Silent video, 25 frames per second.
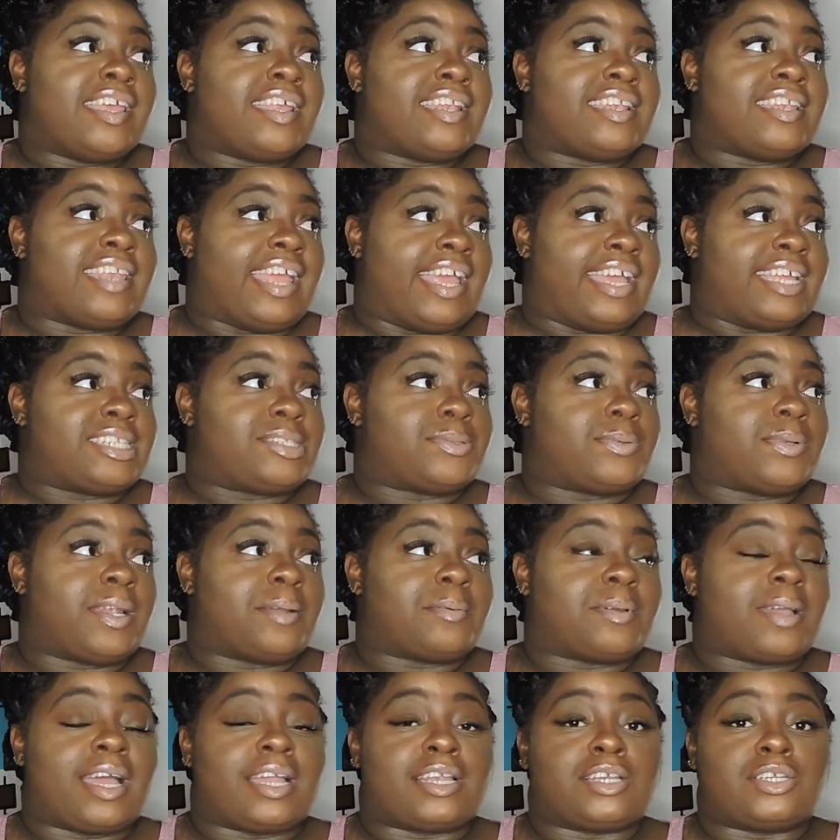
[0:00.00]
that's what
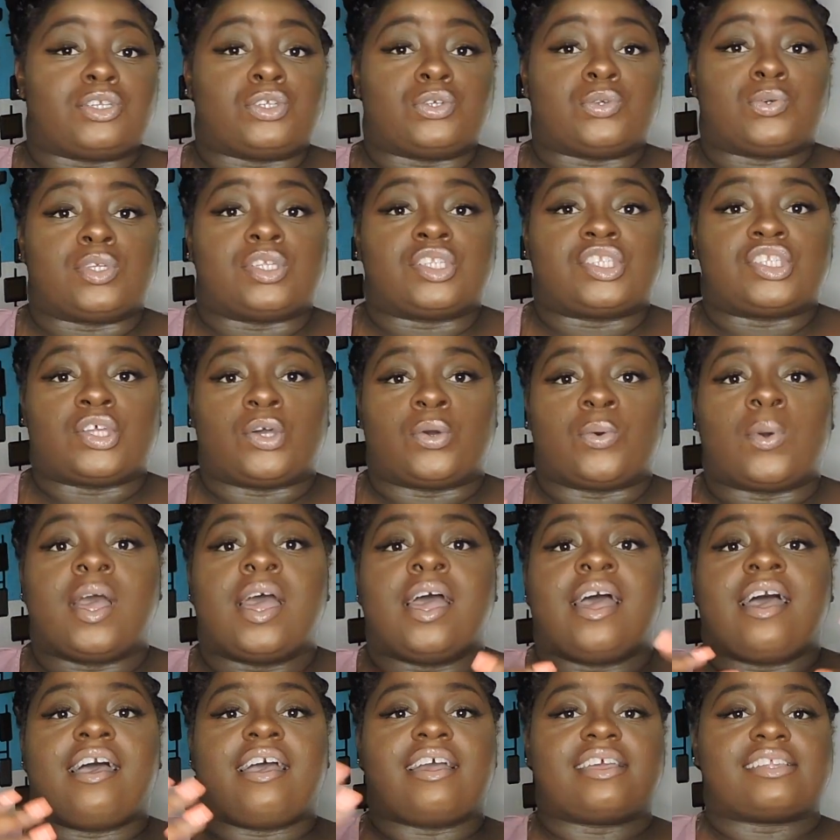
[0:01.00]
I'm kind of doing. So
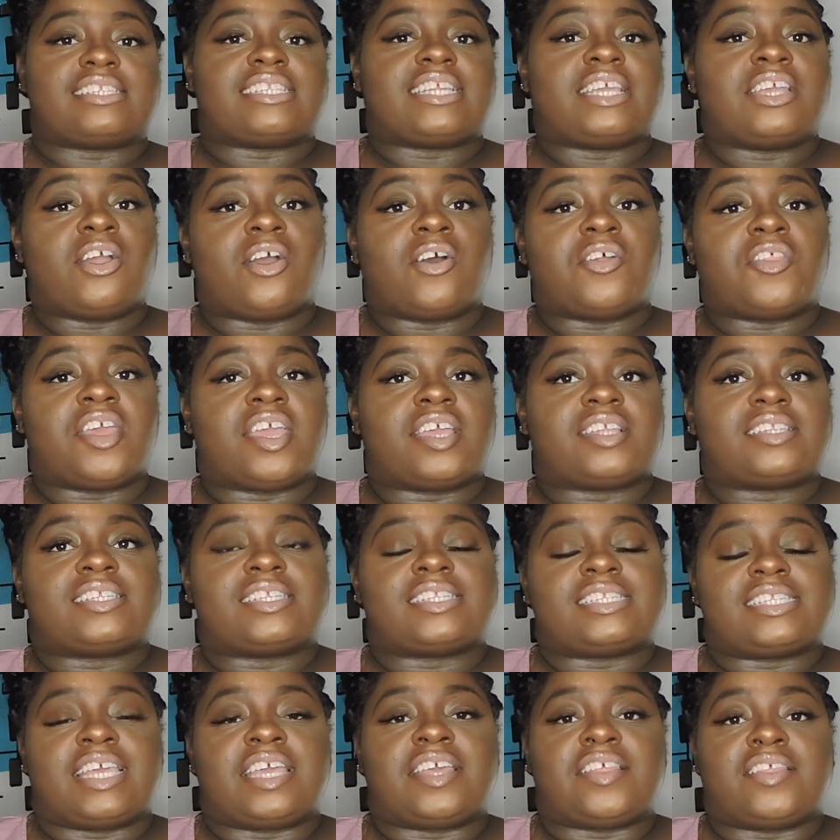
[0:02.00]
I say all that to
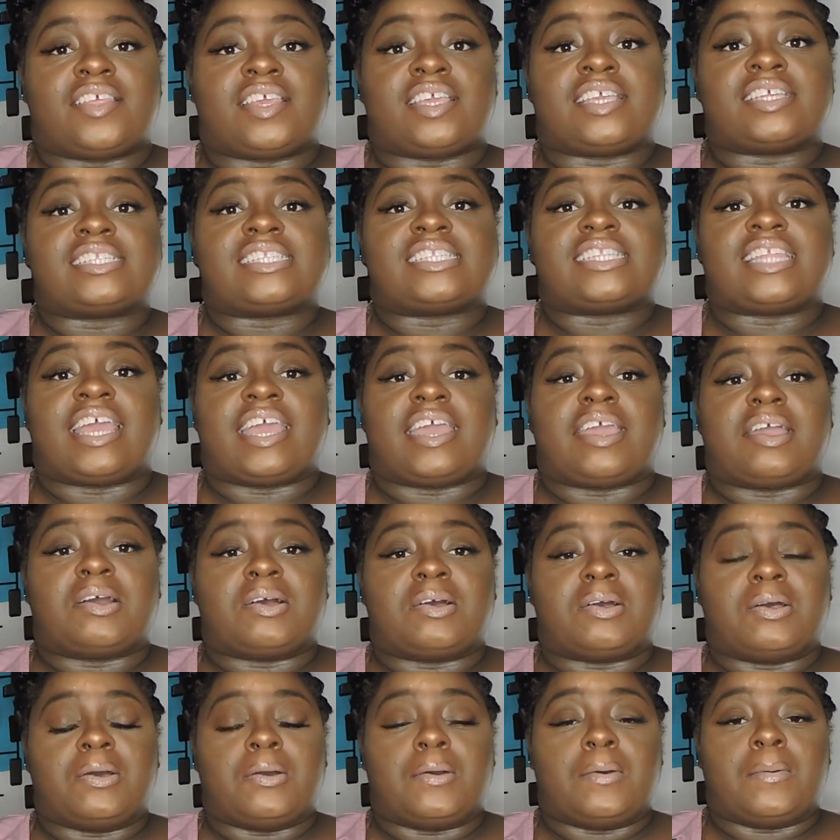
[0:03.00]
say this, that
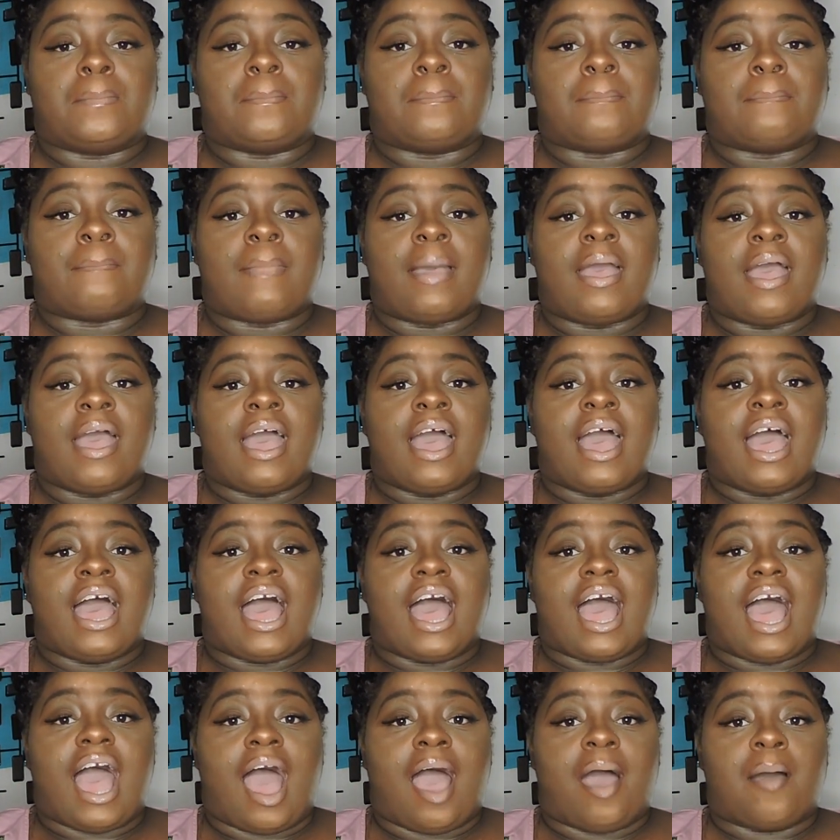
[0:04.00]
I'm
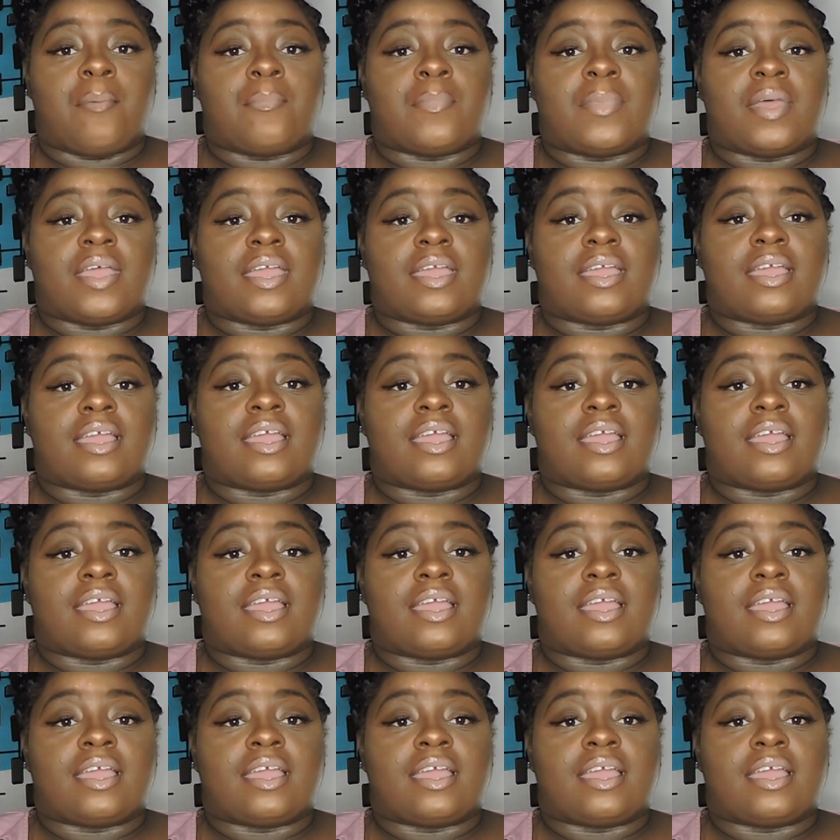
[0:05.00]
not